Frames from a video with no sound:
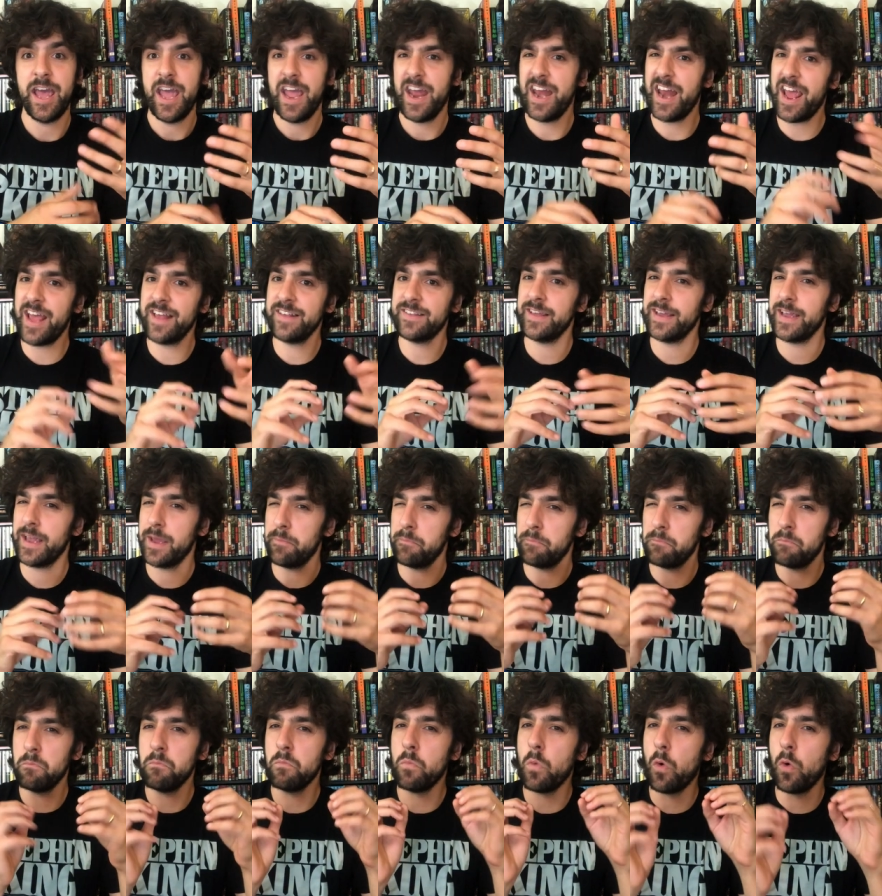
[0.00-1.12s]
and as they get
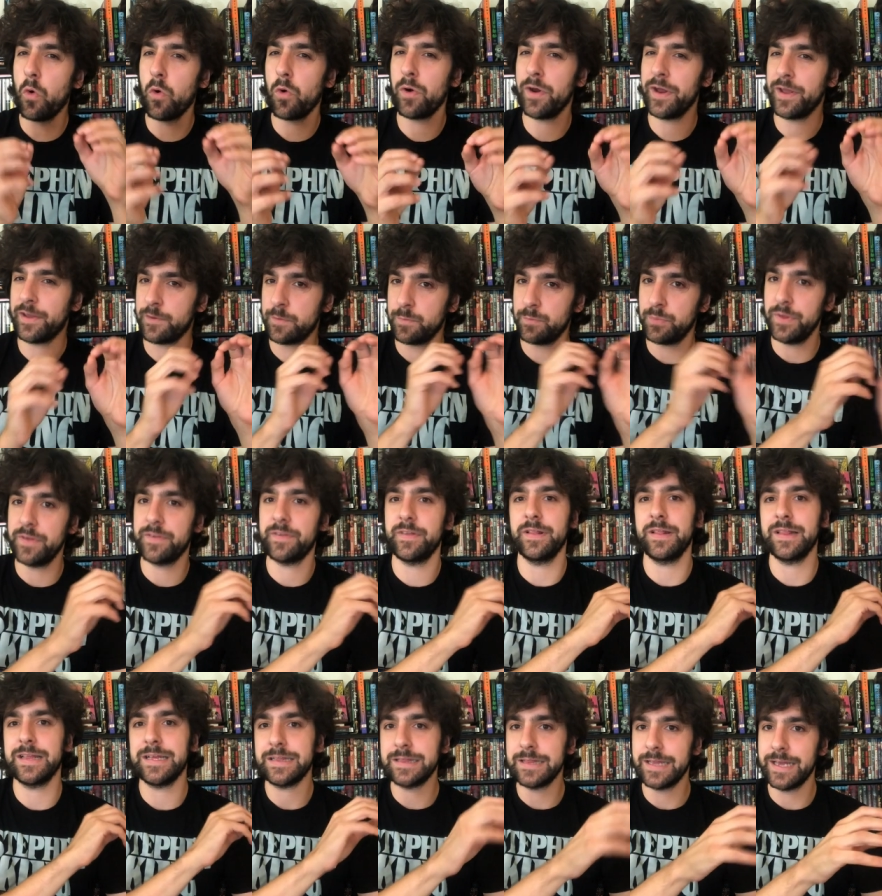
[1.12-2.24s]
more
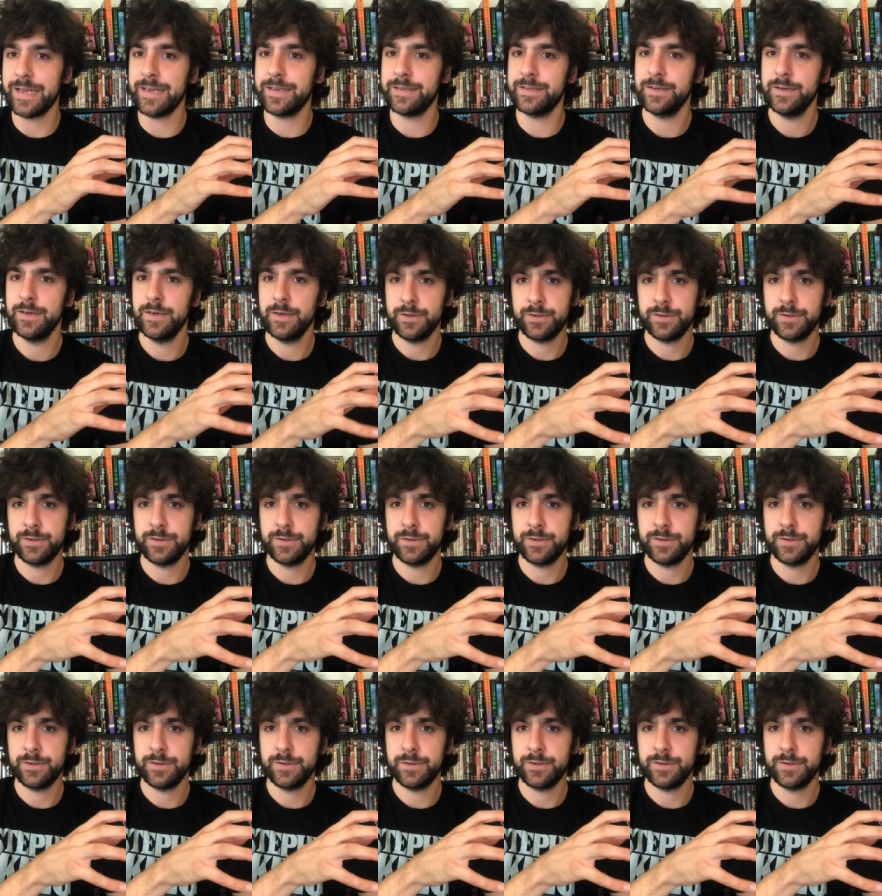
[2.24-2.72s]
explicitly linked